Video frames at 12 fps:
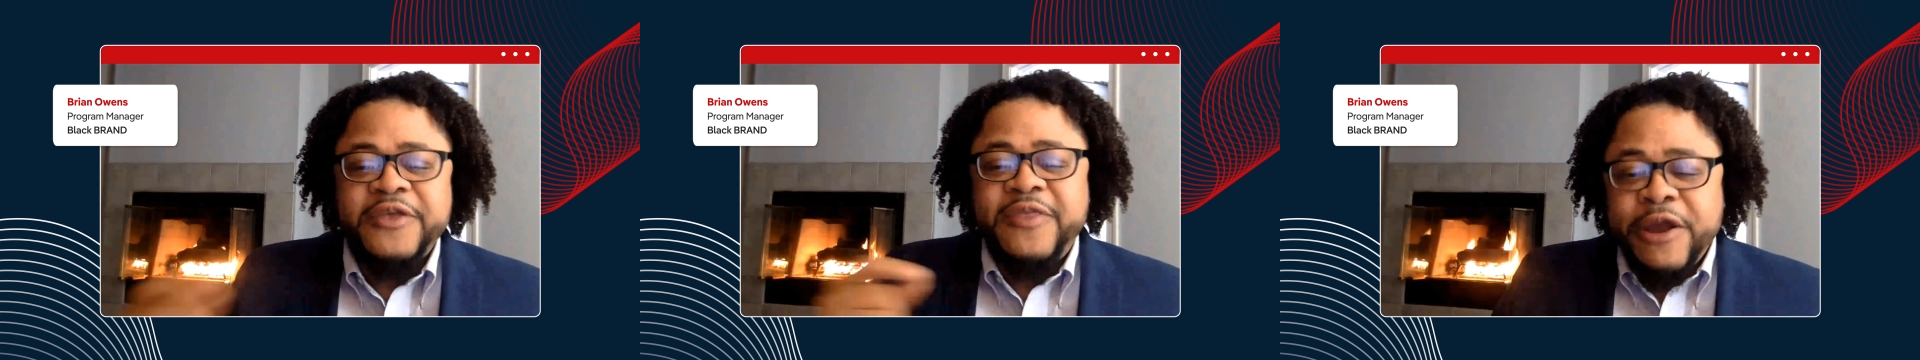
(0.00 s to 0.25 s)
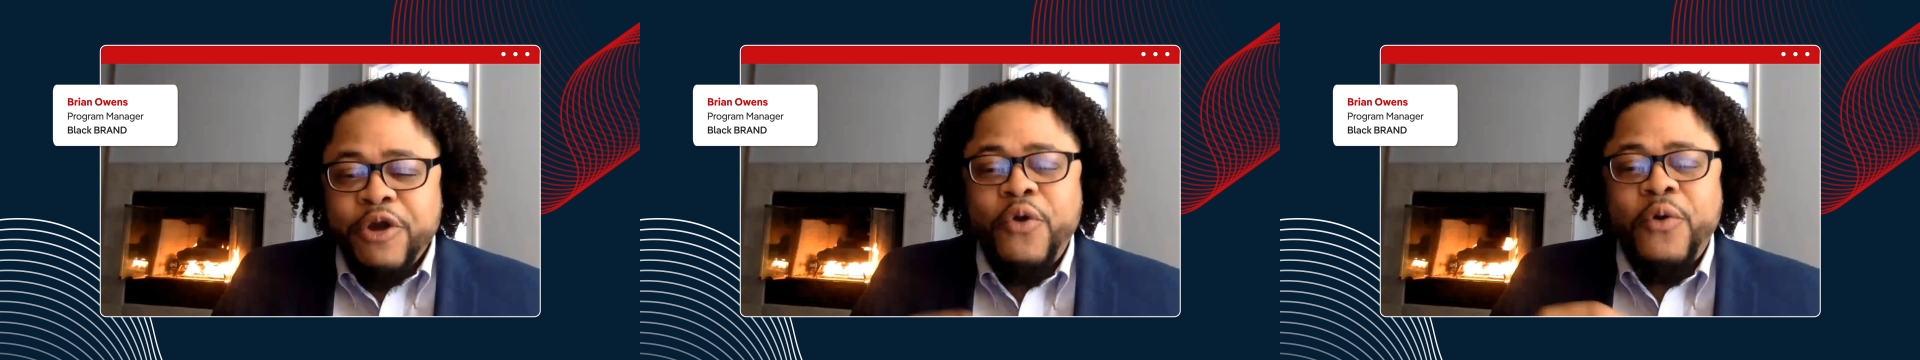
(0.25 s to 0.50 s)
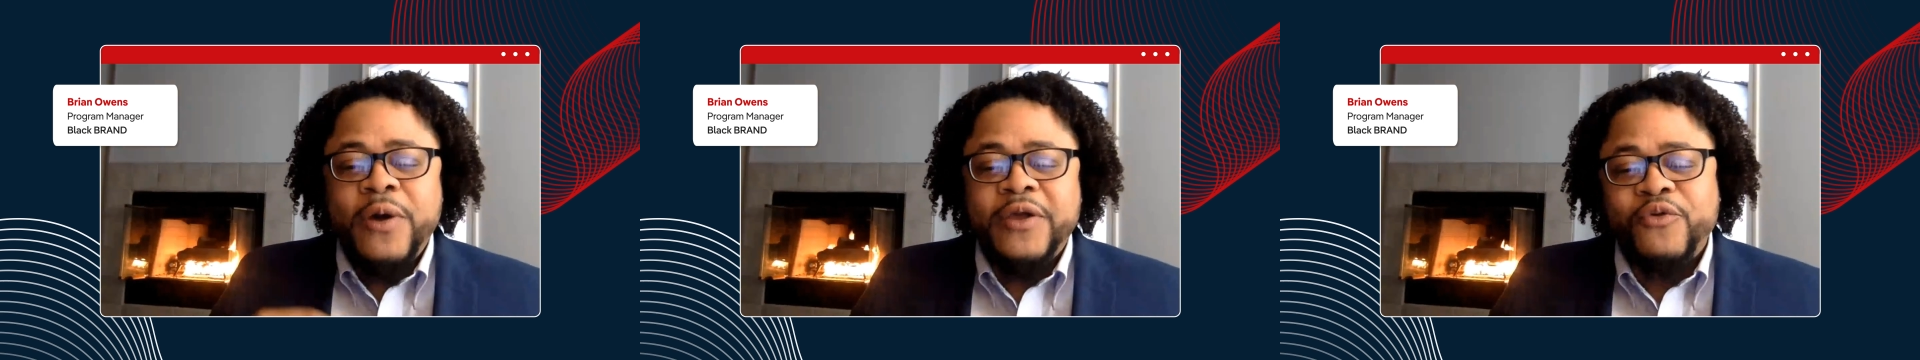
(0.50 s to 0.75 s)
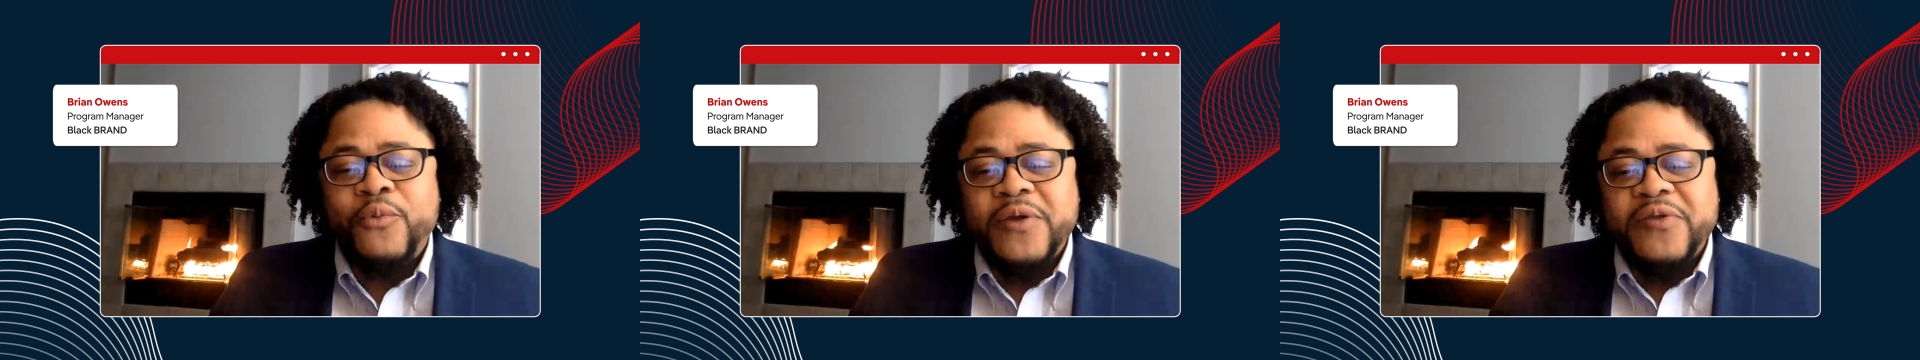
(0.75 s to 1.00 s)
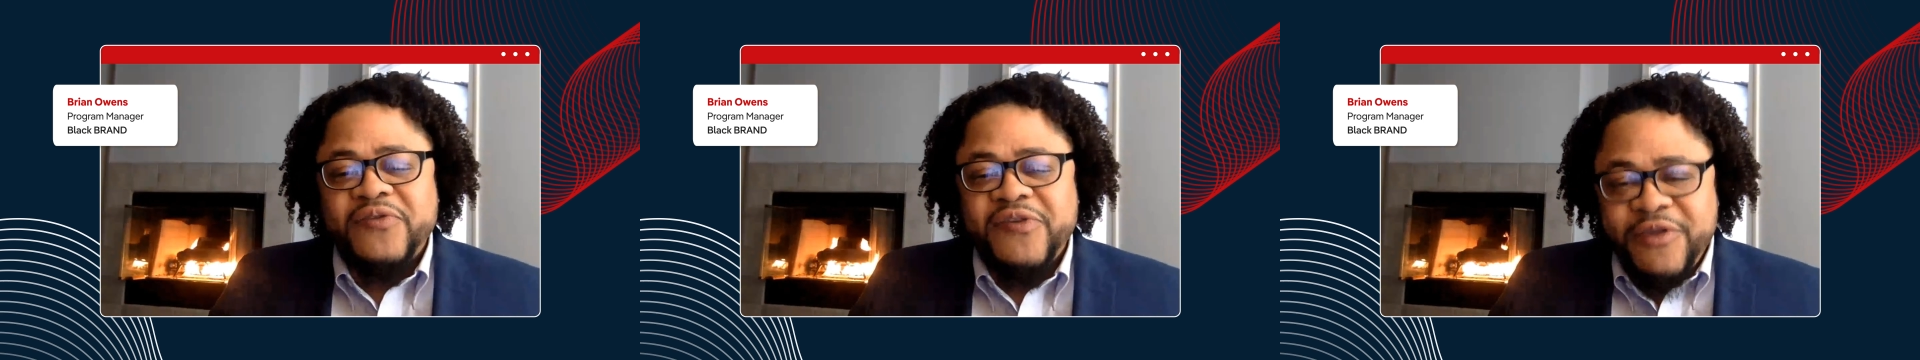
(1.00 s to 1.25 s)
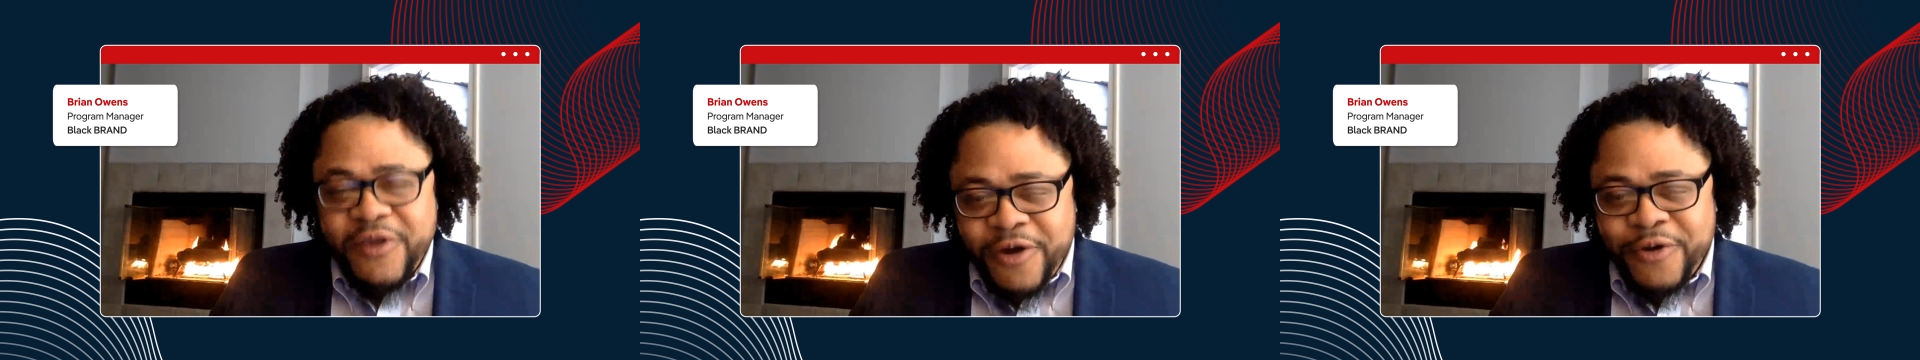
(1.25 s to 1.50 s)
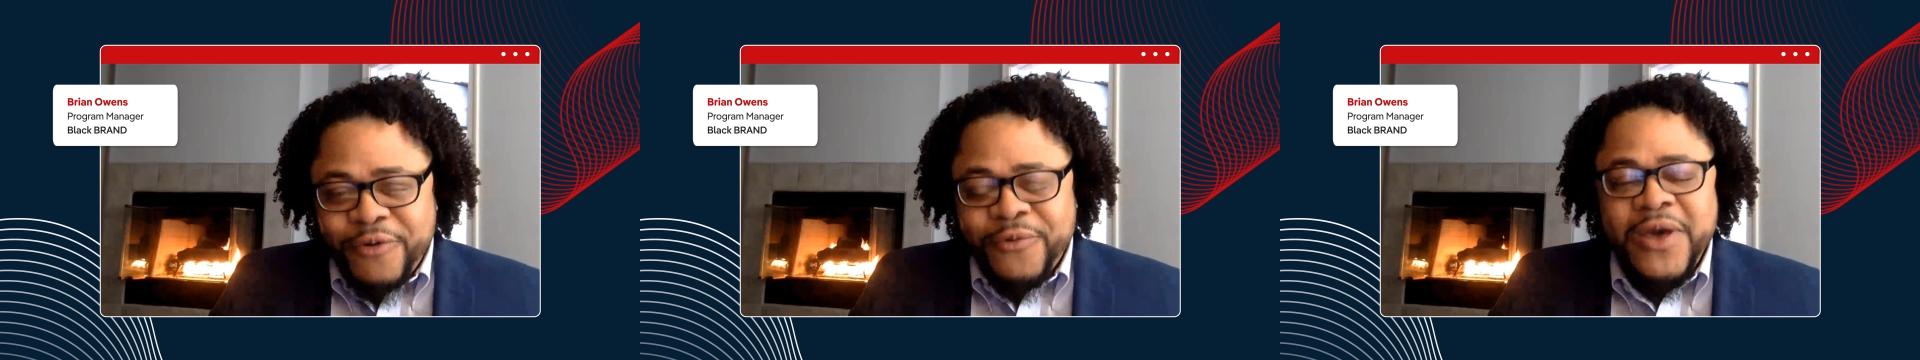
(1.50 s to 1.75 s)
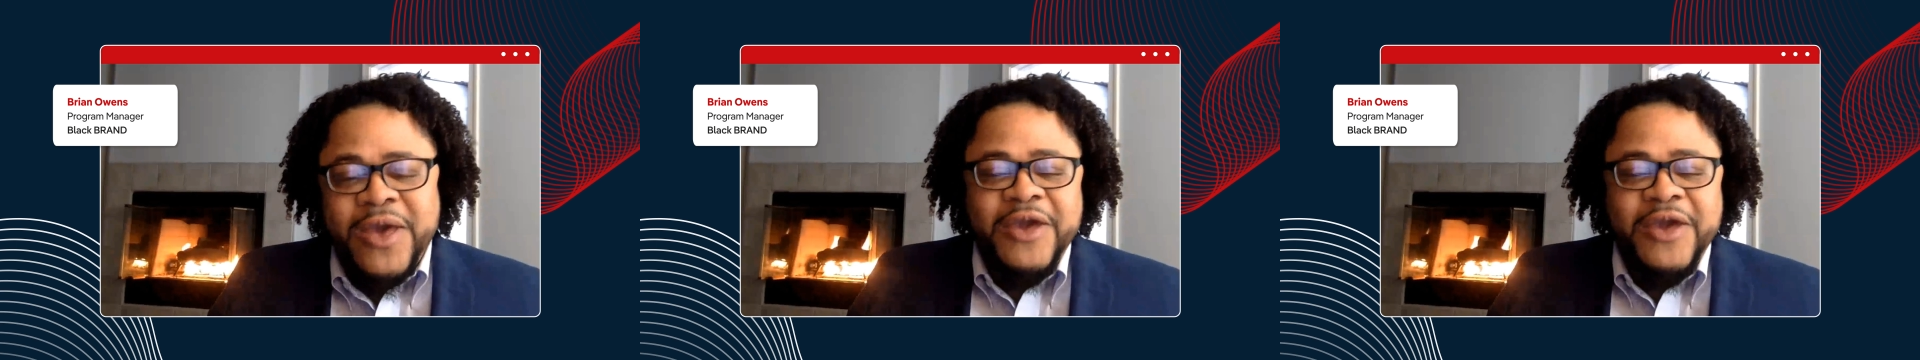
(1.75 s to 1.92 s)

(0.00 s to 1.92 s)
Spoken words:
They're going to want to know